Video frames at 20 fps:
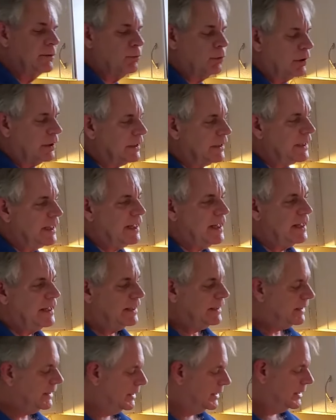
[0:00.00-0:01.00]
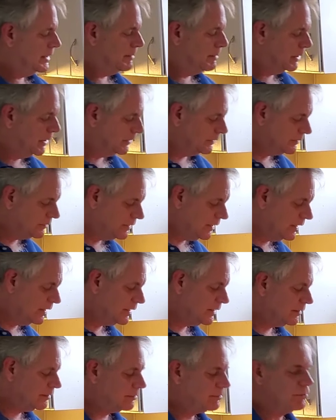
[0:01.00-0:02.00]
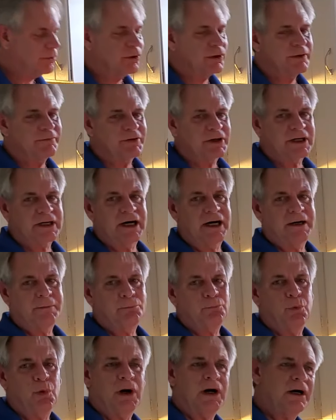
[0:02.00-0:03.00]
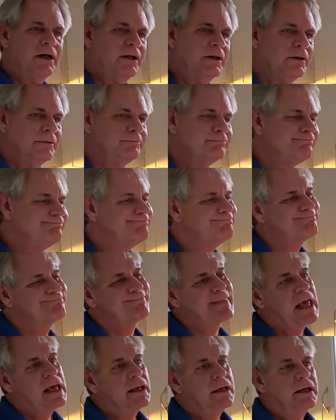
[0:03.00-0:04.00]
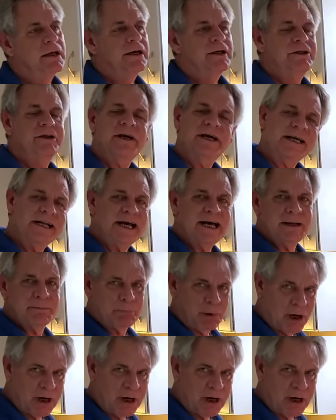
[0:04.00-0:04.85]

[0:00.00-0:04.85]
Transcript: we're going to add in about 1/3 of a cup. Well, you can add